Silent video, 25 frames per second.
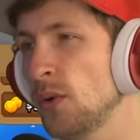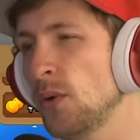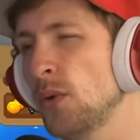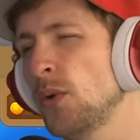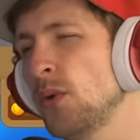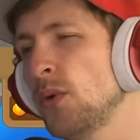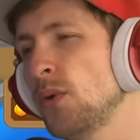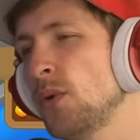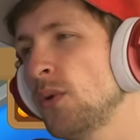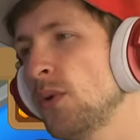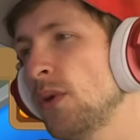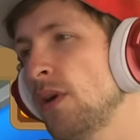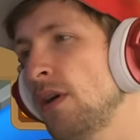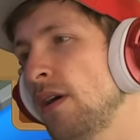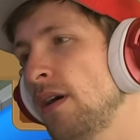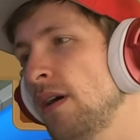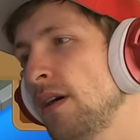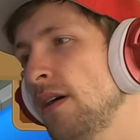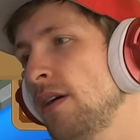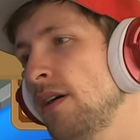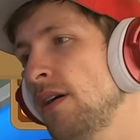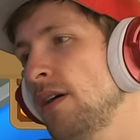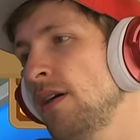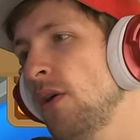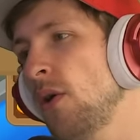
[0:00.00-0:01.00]
Oh,
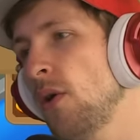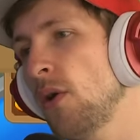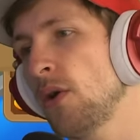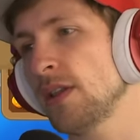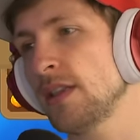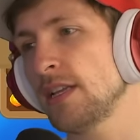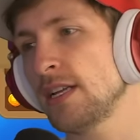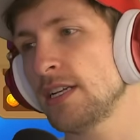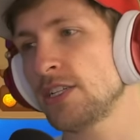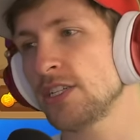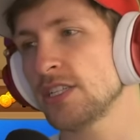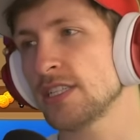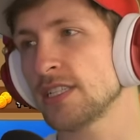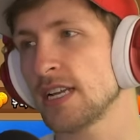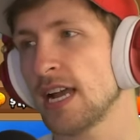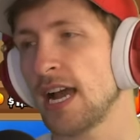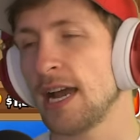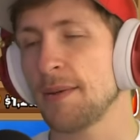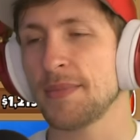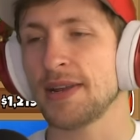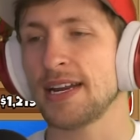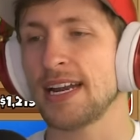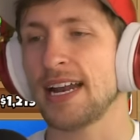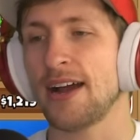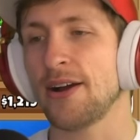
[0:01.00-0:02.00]
or let's just.
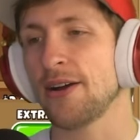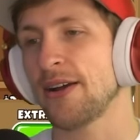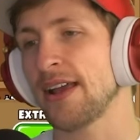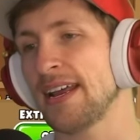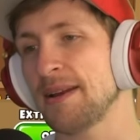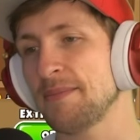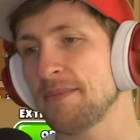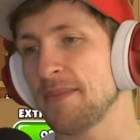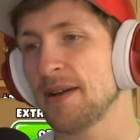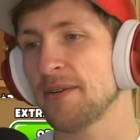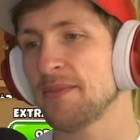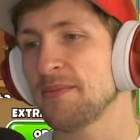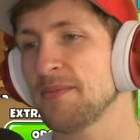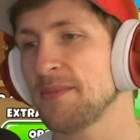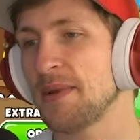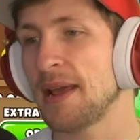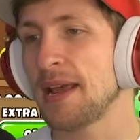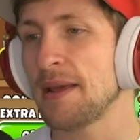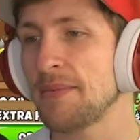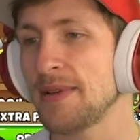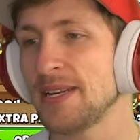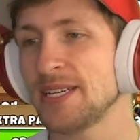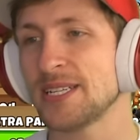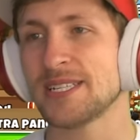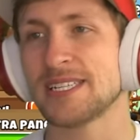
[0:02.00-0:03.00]
I mean, okay,
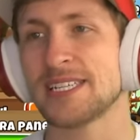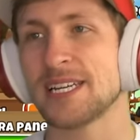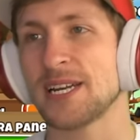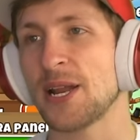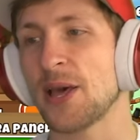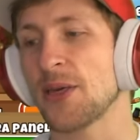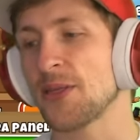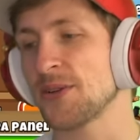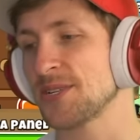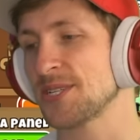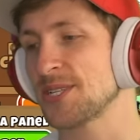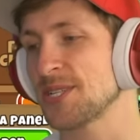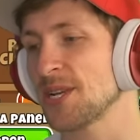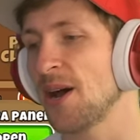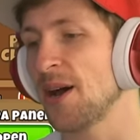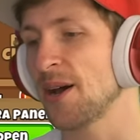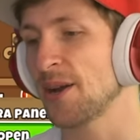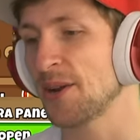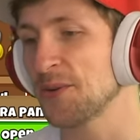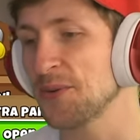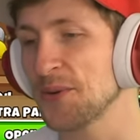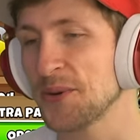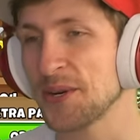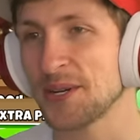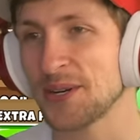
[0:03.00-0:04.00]
maybe just another
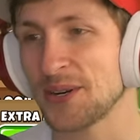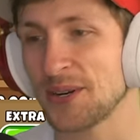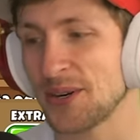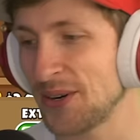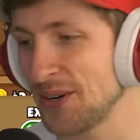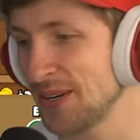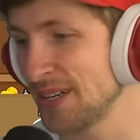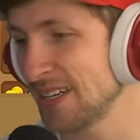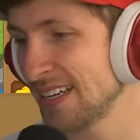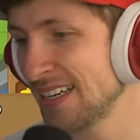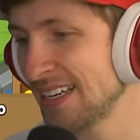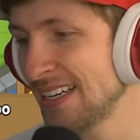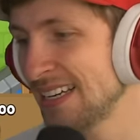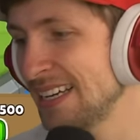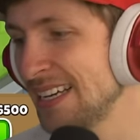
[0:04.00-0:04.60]
Sauda wouldn't hurt.